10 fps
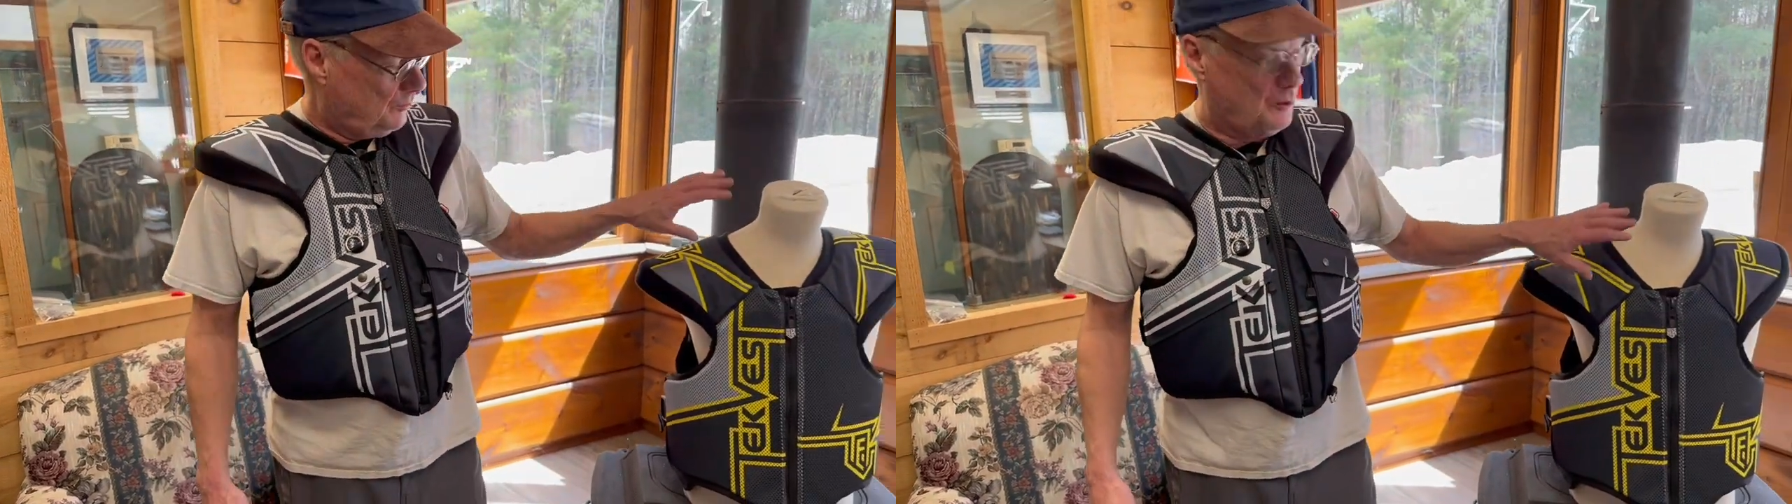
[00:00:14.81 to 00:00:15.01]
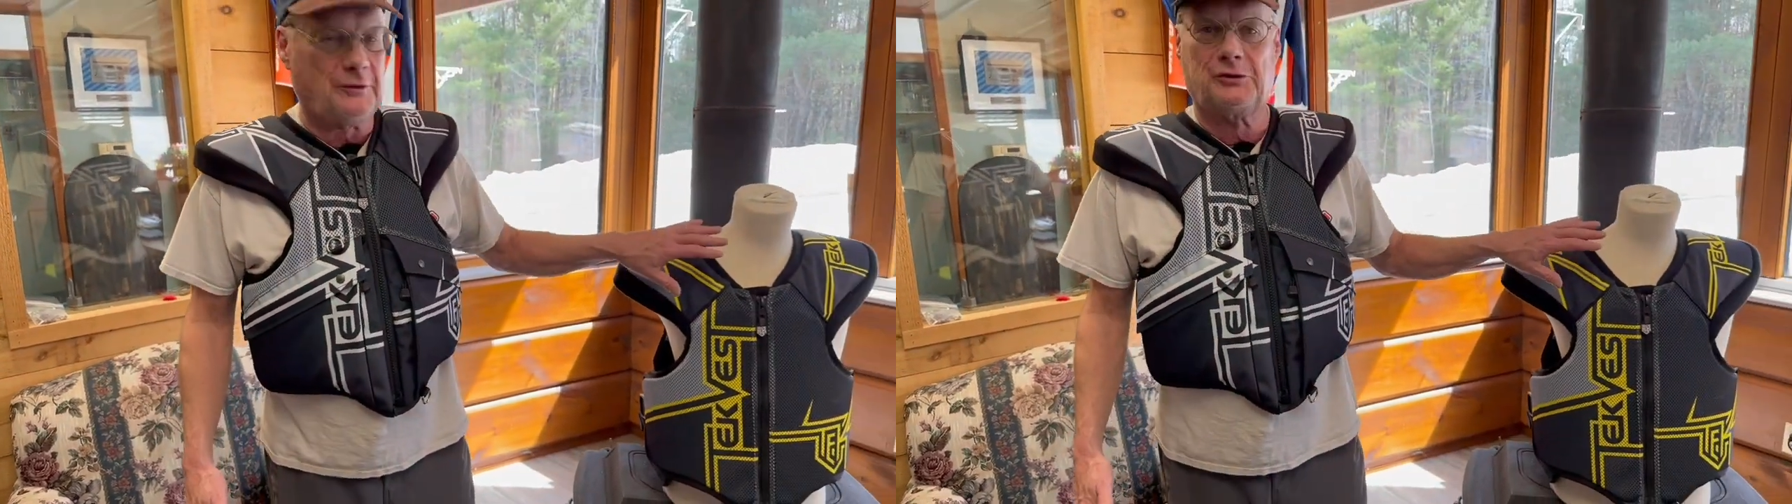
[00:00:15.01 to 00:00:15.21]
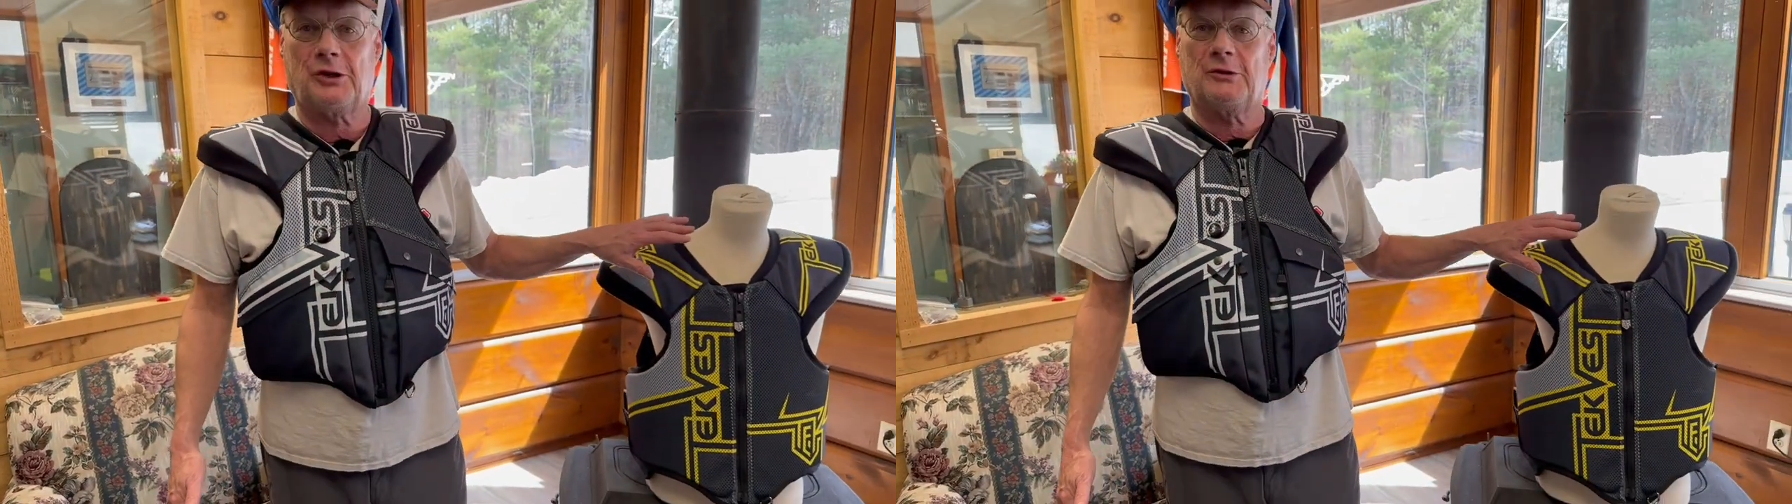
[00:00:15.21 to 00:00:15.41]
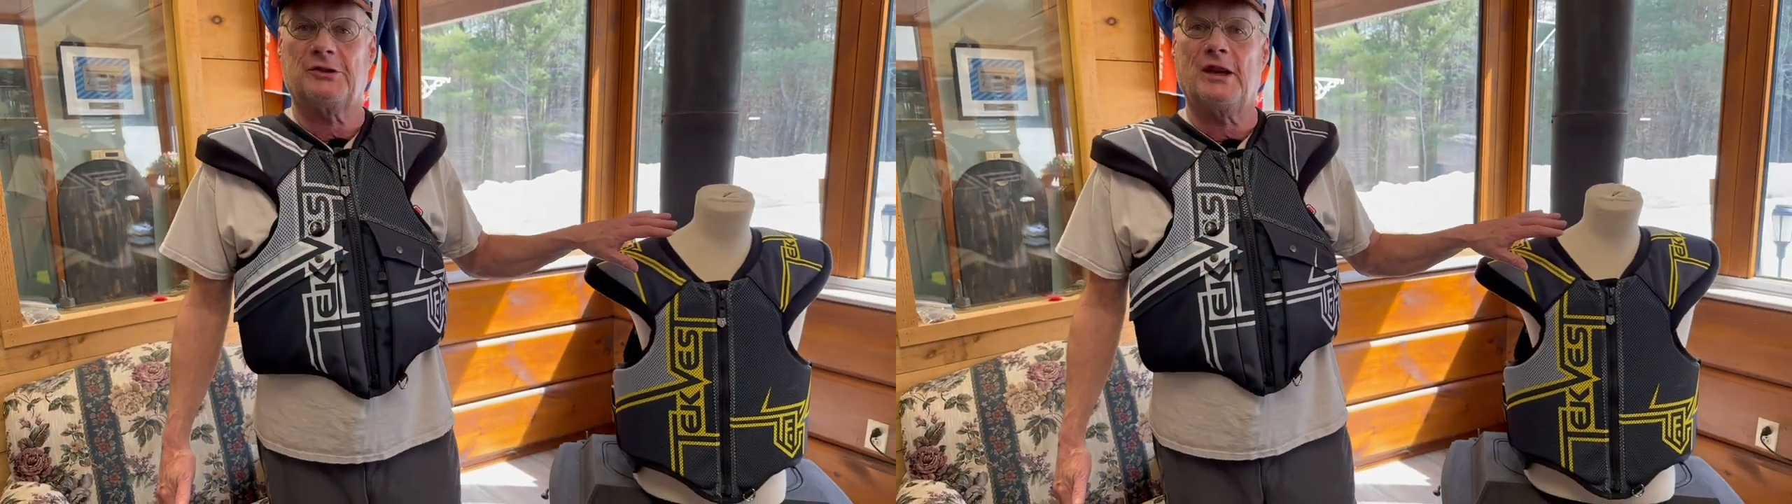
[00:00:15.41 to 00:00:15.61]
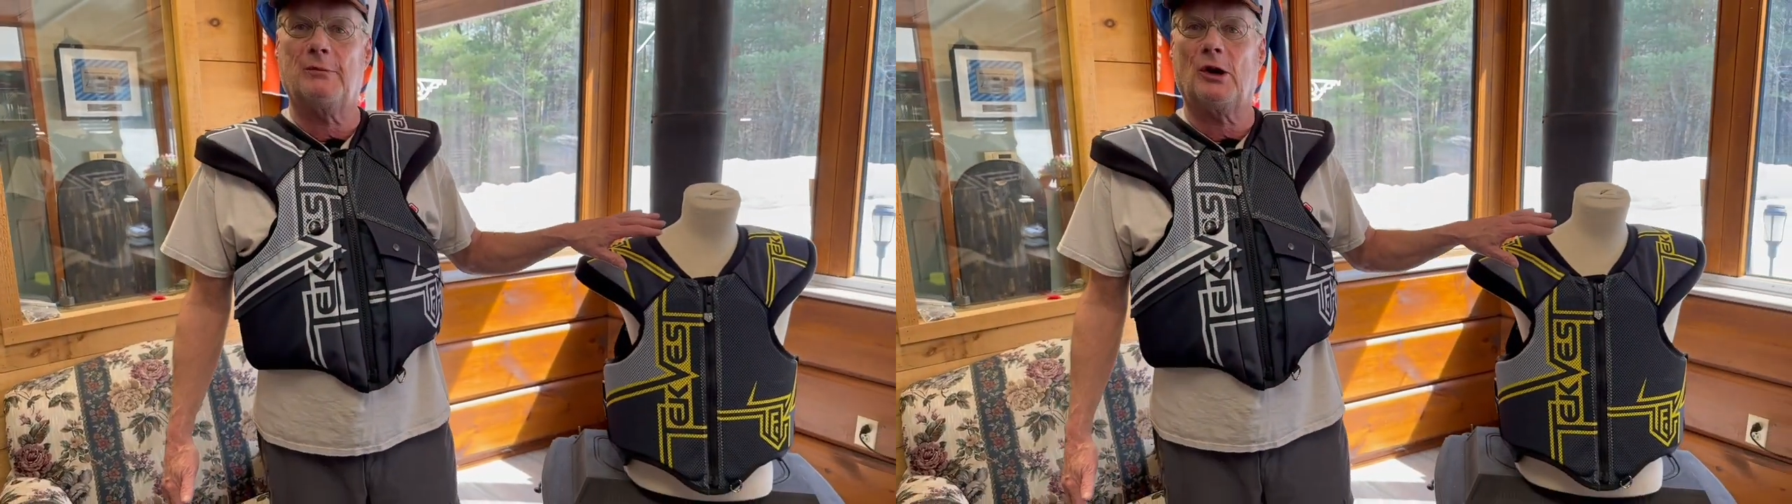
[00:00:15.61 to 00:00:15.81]
Both share the
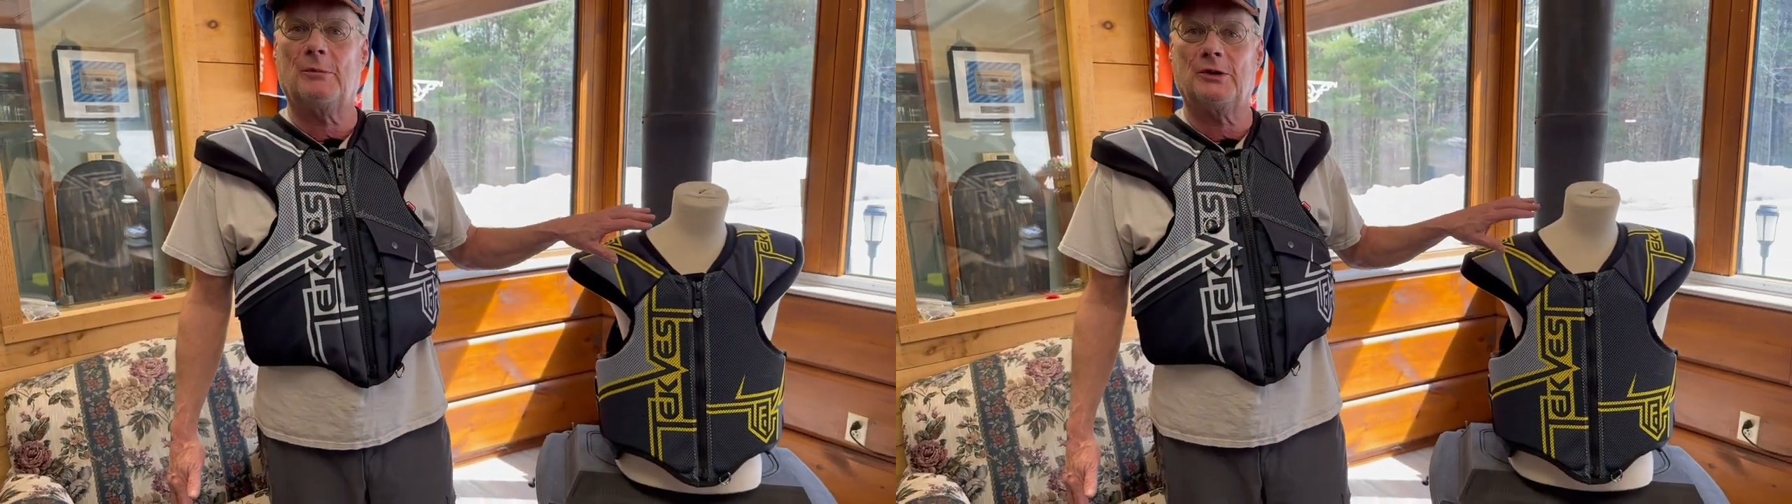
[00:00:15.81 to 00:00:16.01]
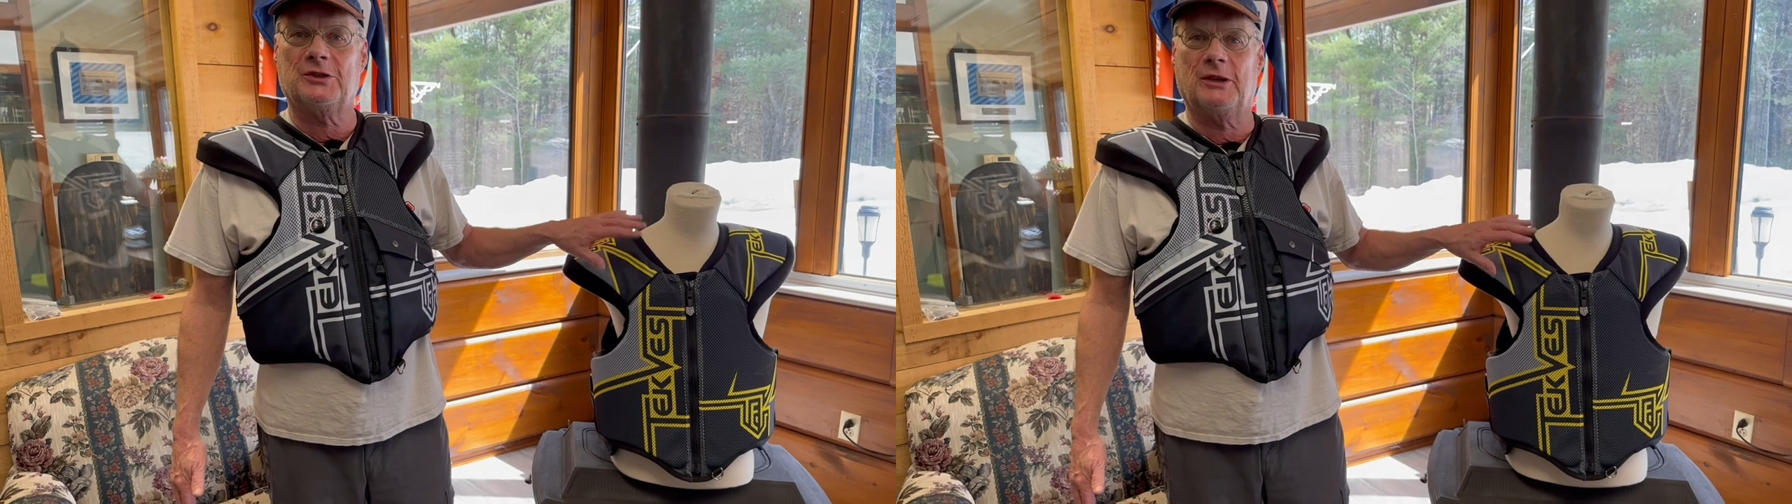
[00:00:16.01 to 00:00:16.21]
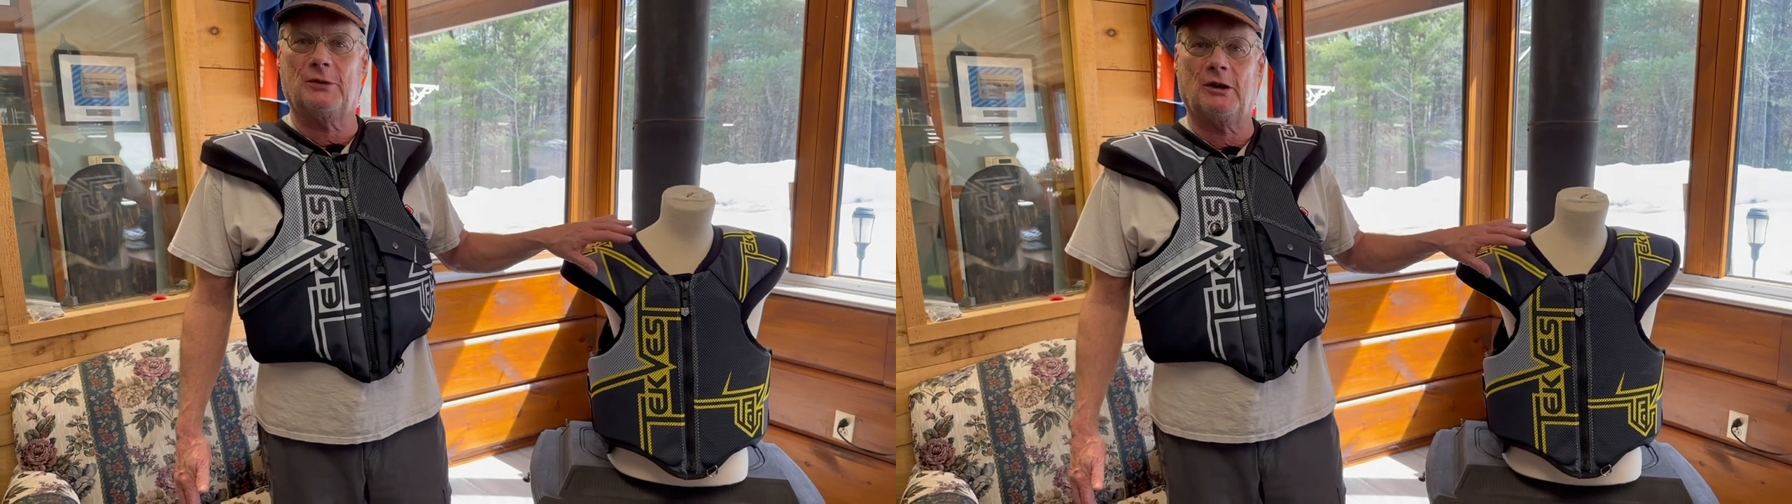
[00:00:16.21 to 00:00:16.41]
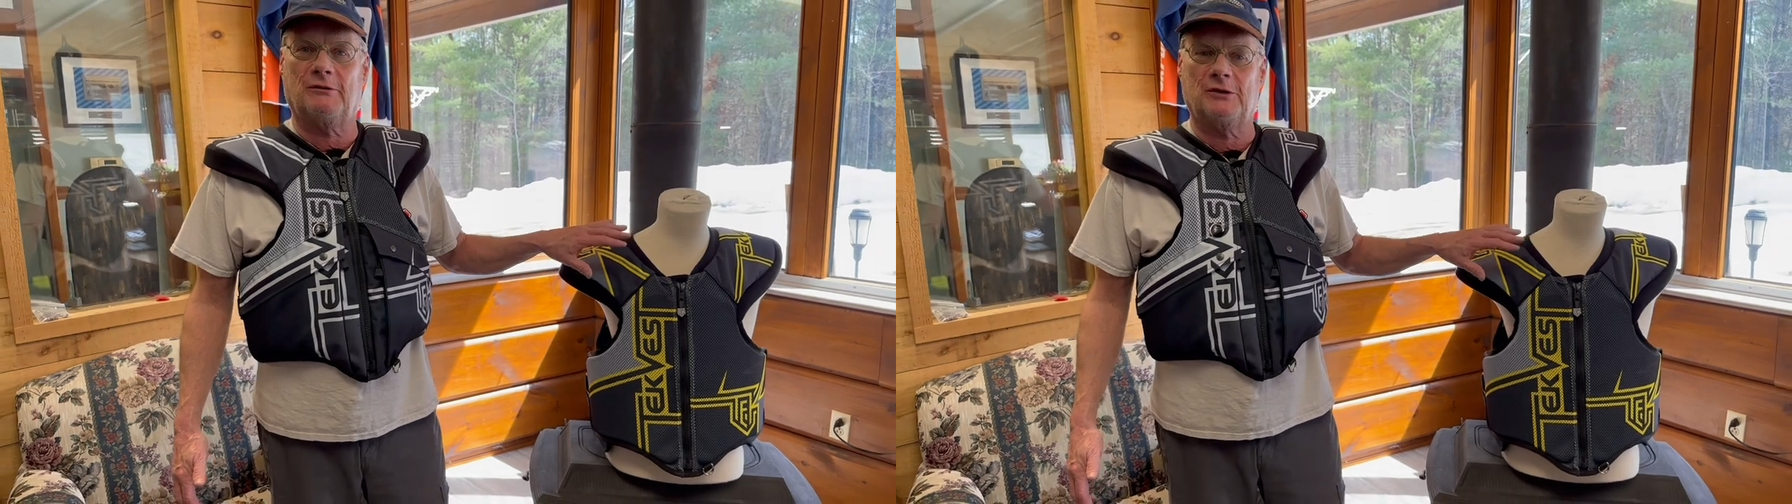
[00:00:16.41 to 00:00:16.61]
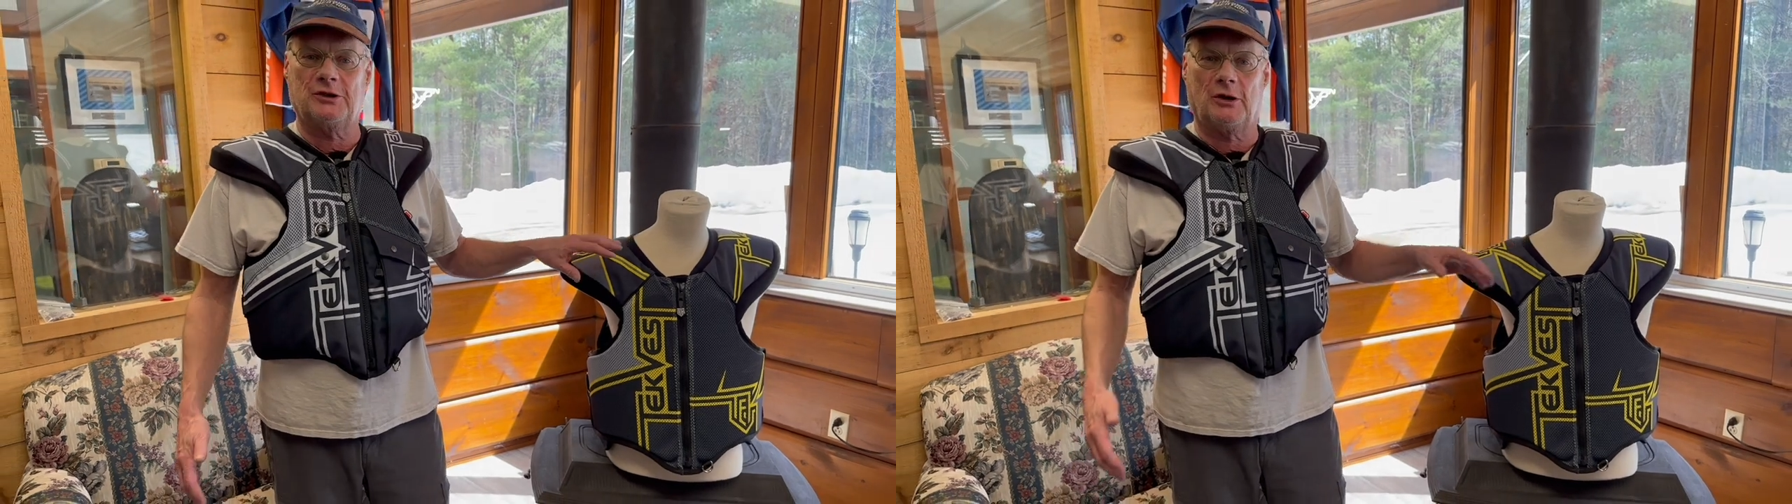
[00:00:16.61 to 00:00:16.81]
same armor, same
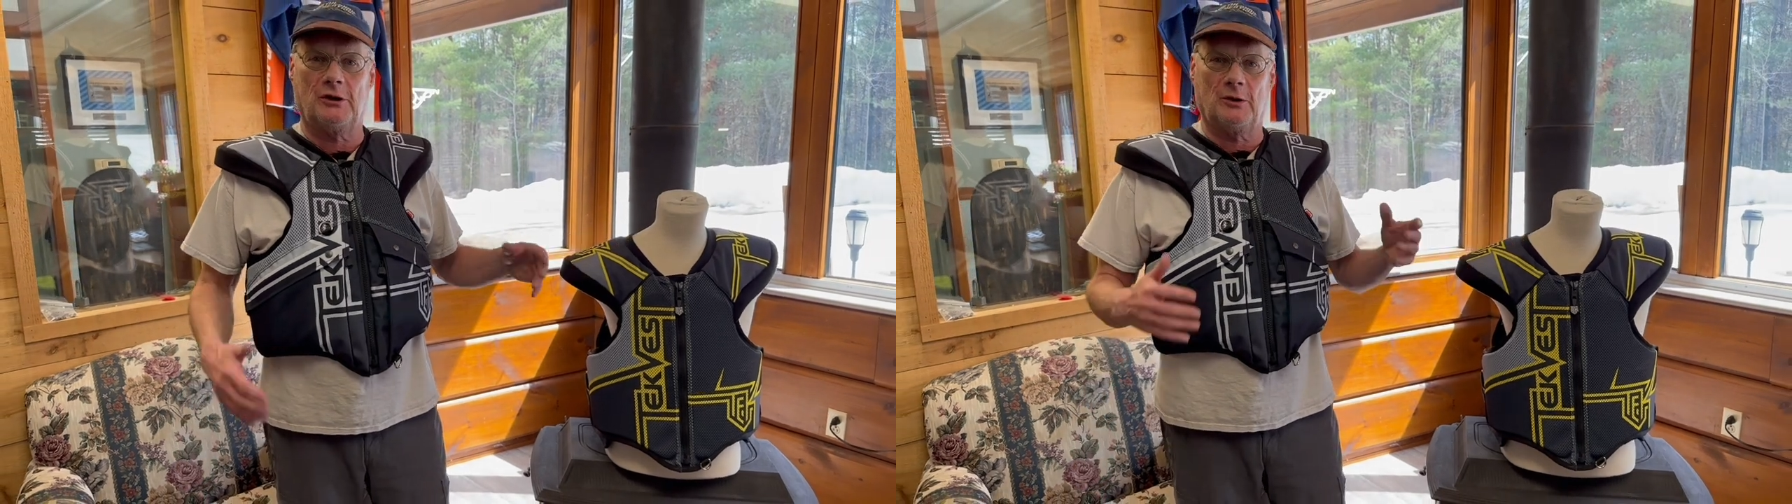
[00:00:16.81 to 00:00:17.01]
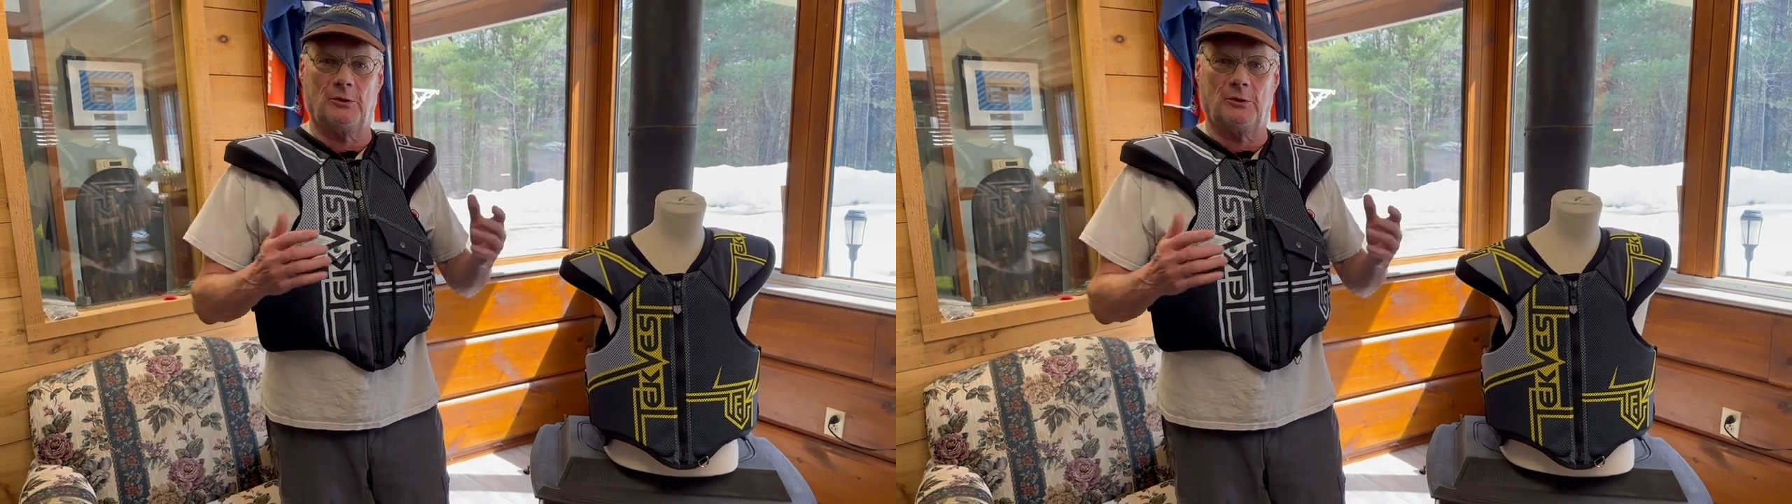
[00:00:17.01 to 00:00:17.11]
coverage area.